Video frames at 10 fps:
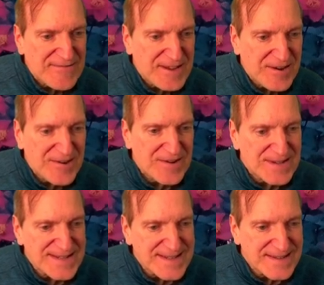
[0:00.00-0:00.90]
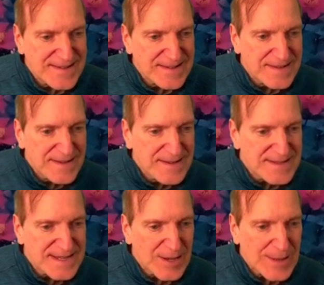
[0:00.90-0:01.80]
here.
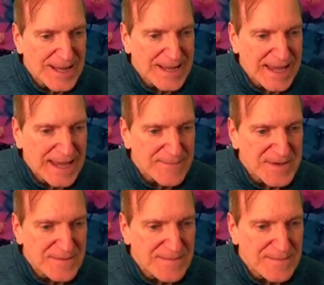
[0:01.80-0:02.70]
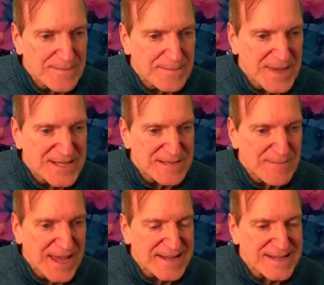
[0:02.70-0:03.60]
CLI apt base
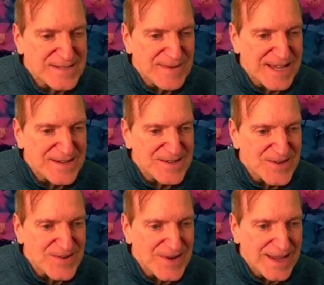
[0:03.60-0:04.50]
package manager.